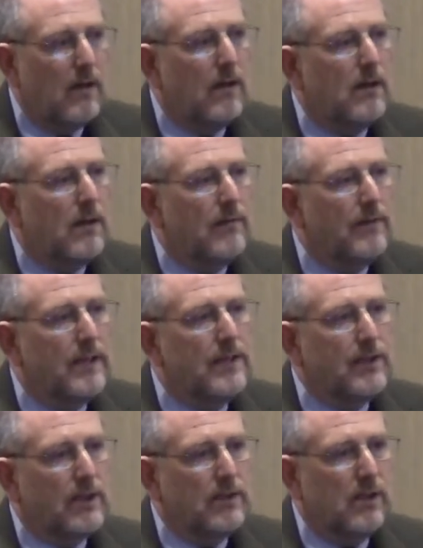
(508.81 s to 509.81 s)
of
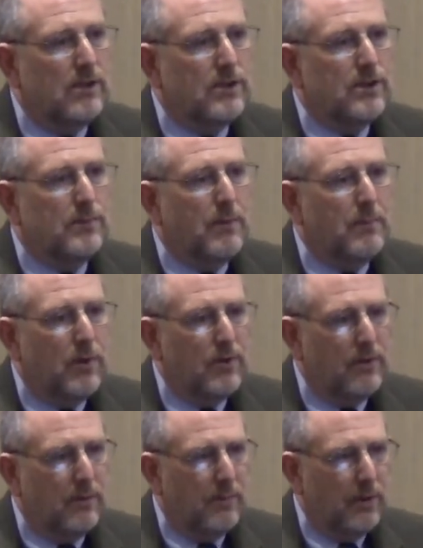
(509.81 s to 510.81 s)
any technologies that we put
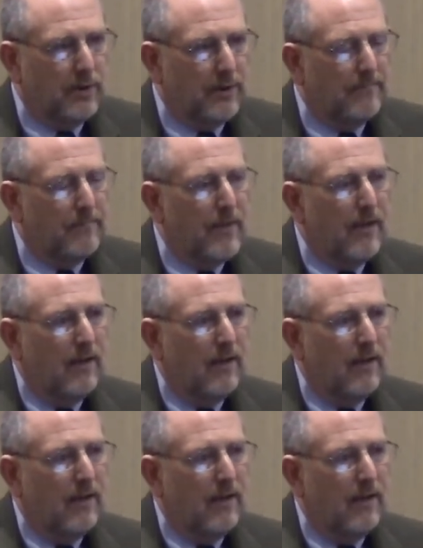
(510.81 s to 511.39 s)
into the building.